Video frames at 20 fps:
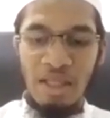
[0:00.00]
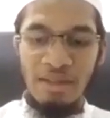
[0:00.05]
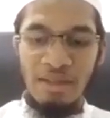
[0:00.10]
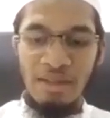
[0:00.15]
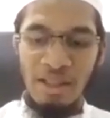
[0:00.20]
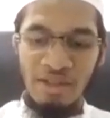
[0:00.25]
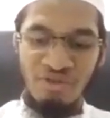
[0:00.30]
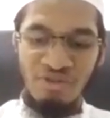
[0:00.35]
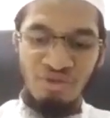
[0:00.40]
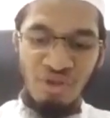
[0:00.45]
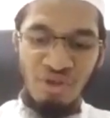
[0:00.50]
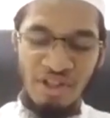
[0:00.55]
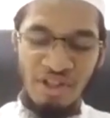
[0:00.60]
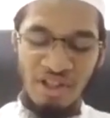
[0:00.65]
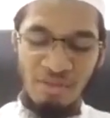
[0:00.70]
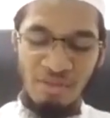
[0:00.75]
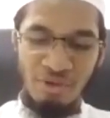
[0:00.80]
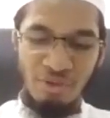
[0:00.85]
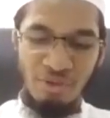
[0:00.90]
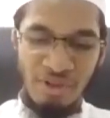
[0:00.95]
That is question
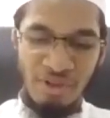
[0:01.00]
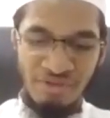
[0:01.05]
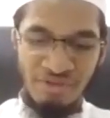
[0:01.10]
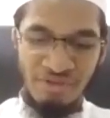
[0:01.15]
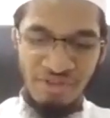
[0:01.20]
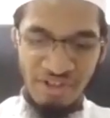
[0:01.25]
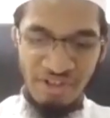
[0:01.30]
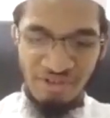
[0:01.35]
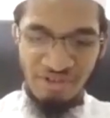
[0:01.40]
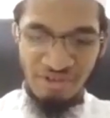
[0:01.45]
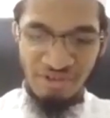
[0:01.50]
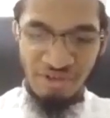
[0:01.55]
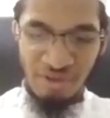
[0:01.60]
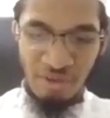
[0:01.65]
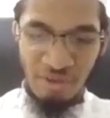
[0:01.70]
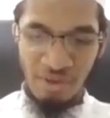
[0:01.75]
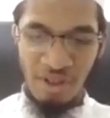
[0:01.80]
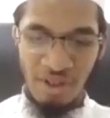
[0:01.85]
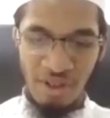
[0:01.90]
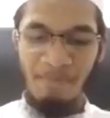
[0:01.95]
number 26,
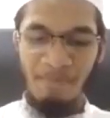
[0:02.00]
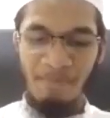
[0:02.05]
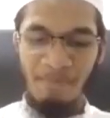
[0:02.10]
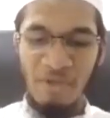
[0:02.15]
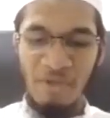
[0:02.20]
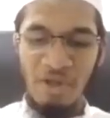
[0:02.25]
okay?